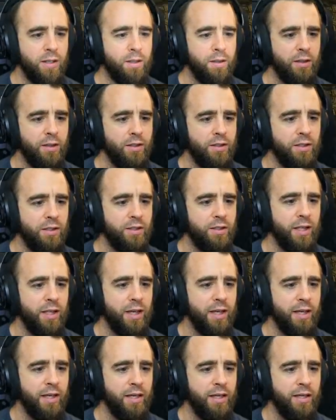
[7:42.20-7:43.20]
this is
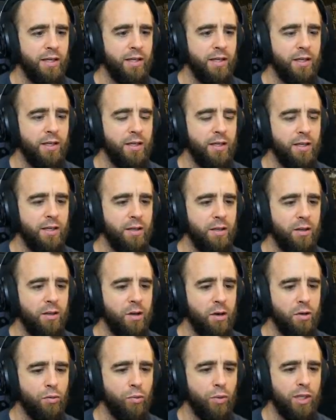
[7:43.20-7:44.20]
a
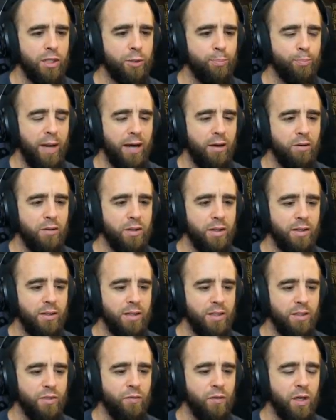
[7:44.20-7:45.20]
long range bout, and
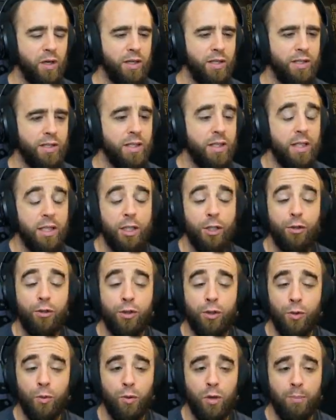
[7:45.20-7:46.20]
that's fine. You
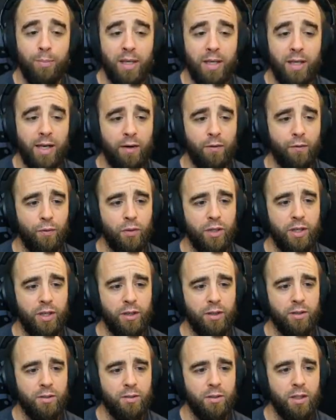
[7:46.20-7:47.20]
do want to be careful
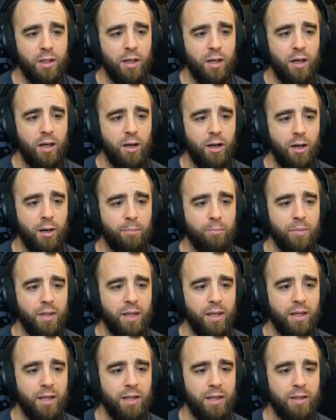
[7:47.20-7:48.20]
here.
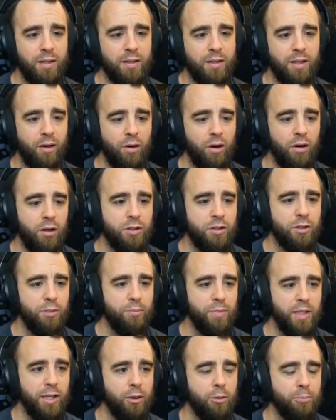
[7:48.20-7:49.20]
There are
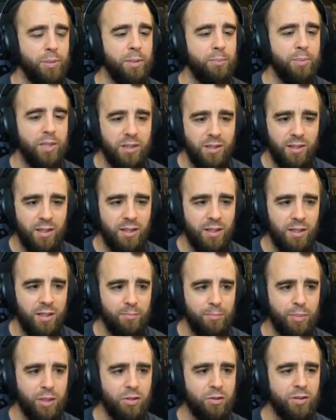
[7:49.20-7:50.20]
some
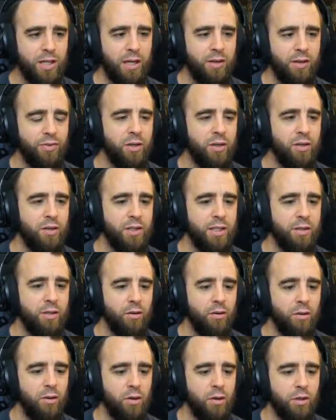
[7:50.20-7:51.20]
ERPPC builds out there, ER
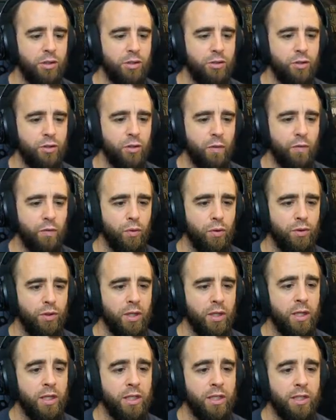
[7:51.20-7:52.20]
large and so forth.
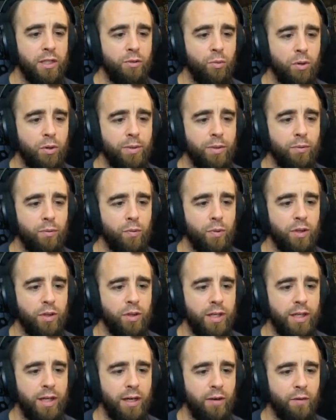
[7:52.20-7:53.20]
You want to be
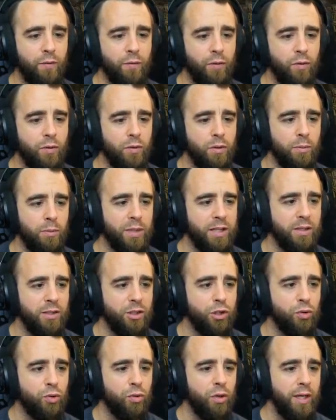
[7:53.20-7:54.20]
really careful
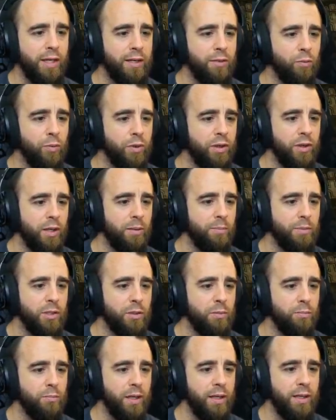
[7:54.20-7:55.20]
because trading with them, you
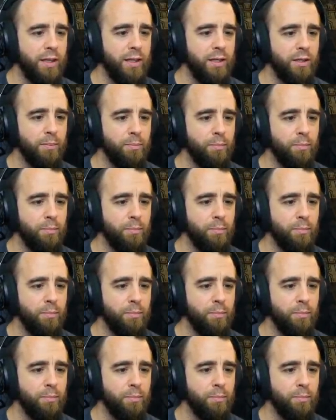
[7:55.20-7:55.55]
may end up